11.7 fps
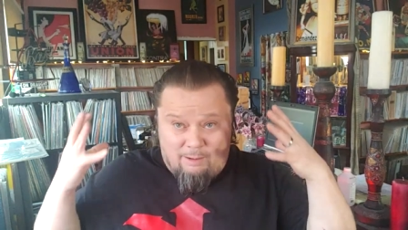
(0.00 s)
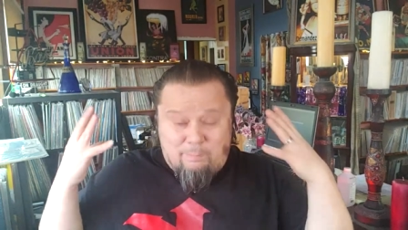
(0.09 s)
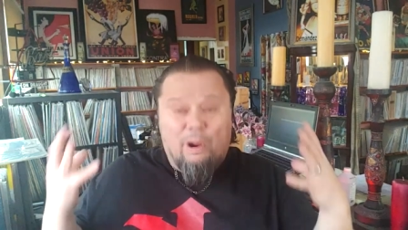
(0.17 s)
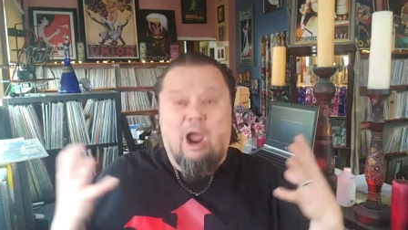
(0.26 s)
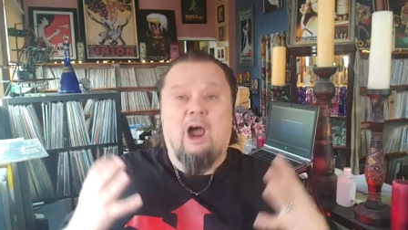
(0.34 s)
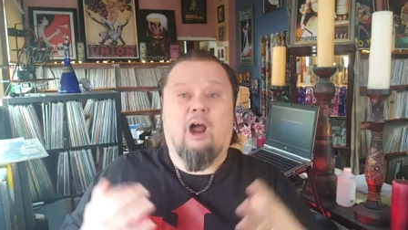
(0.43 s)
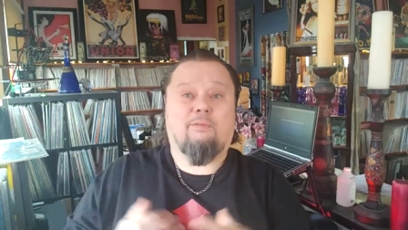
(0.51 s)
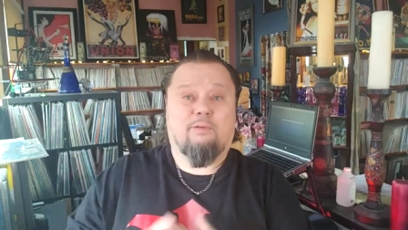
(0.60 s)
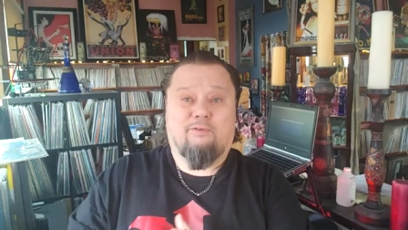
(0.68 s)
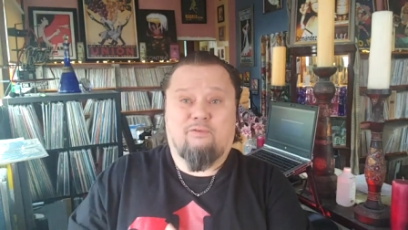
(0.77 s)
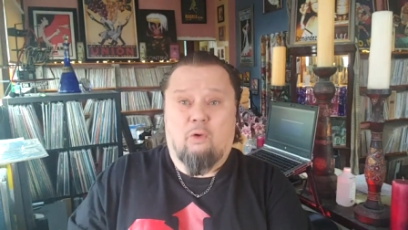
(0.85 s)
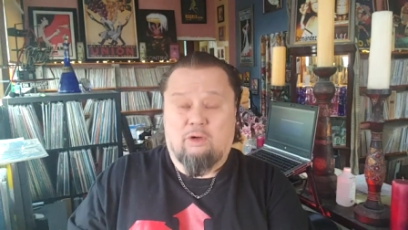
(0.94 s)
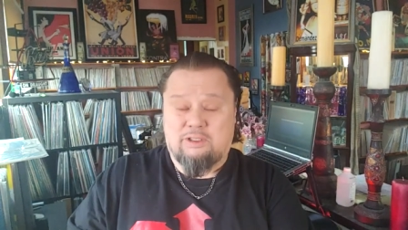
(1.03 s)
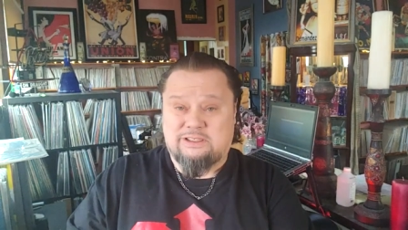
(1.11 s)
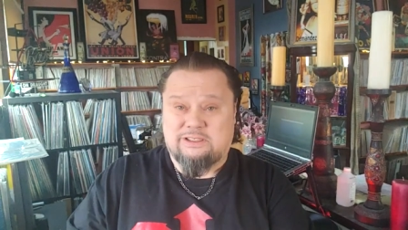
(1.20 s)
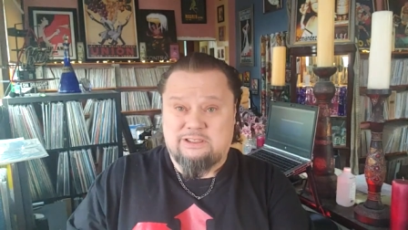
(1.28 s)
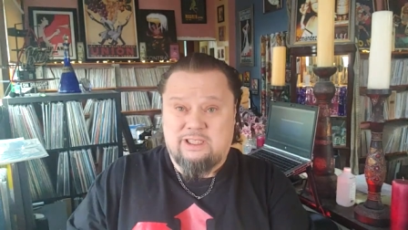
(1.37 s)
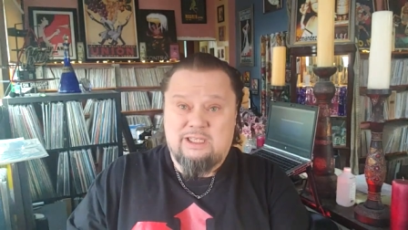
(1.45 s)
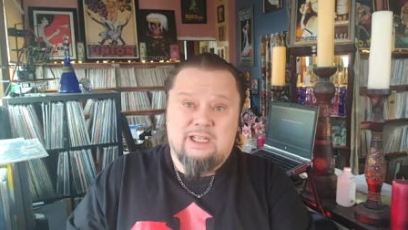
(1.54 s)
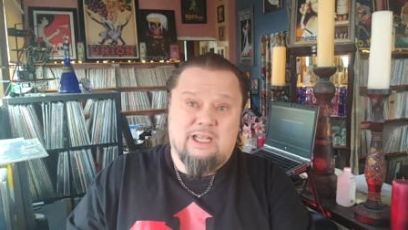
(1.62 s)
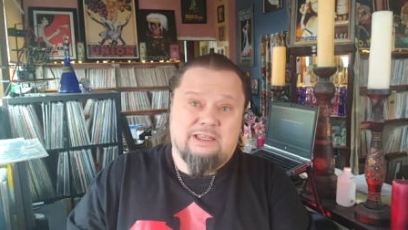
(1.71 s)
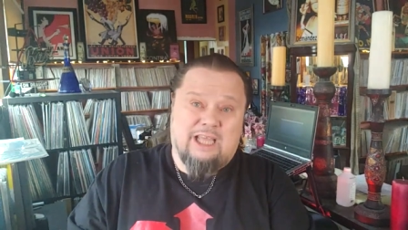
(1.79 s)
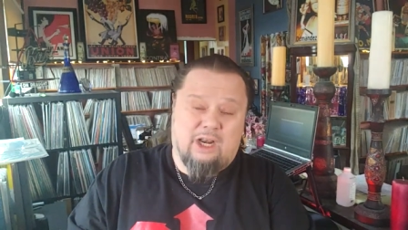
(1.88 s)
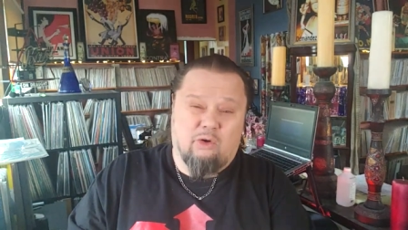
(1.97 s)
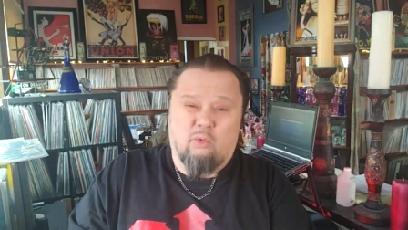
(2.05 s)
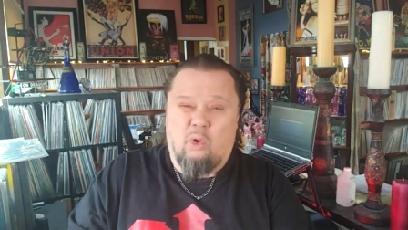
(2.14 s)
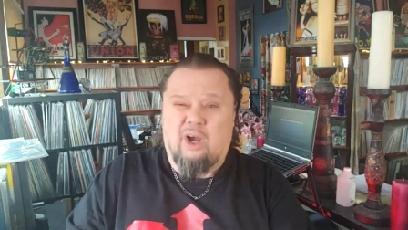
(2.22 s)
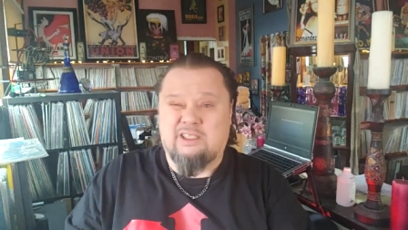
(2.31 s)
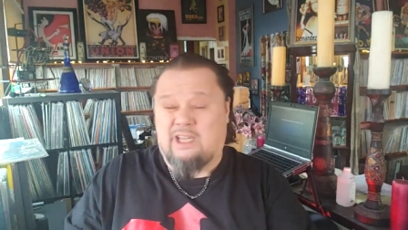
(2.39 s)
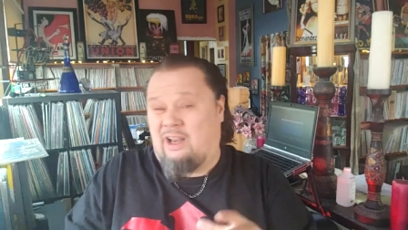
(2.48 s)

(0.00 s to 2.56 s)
powerful force that it was.